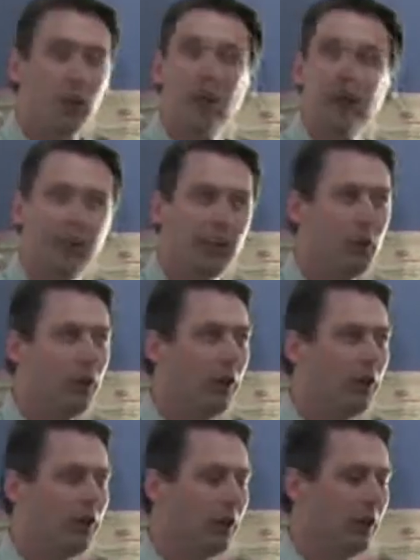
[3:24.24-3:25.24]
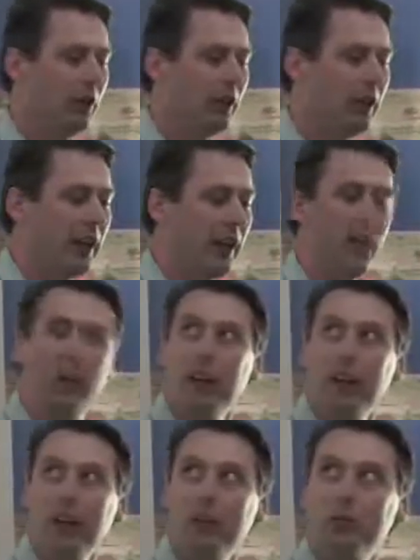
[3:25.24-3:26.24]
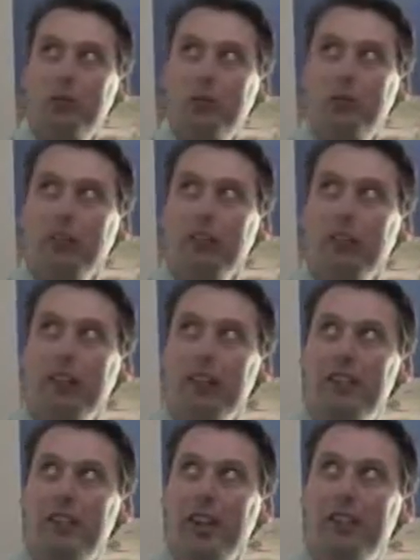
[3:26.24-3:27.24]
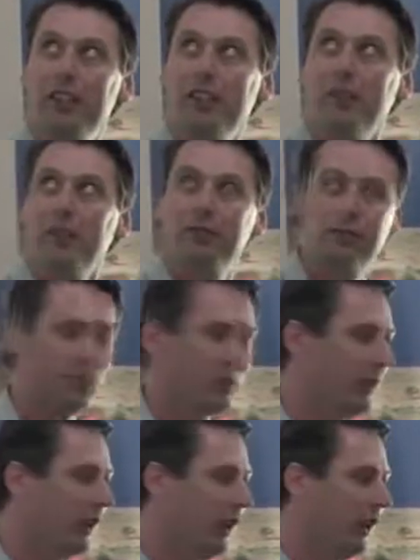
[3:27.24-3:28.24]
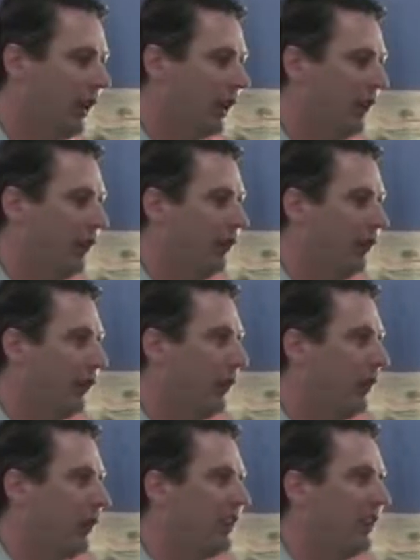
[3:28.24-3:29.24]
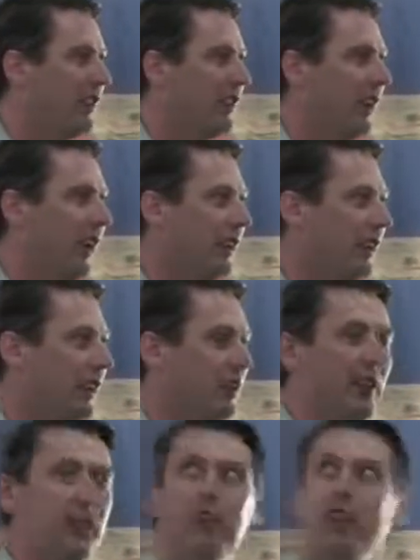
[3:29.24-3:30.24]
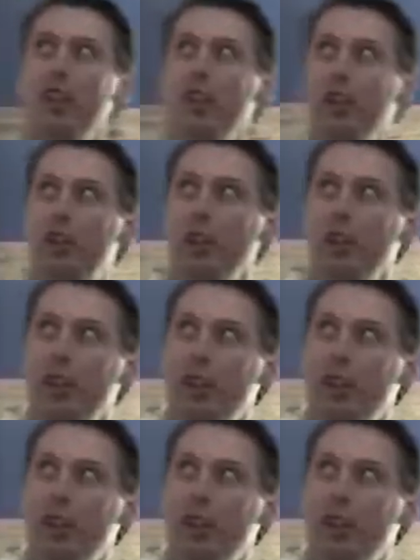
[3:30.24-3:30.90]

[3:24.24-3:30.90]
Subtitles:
I'll now move on to looking at the woody vegetation. And for the purpose of this analysis, I've assumed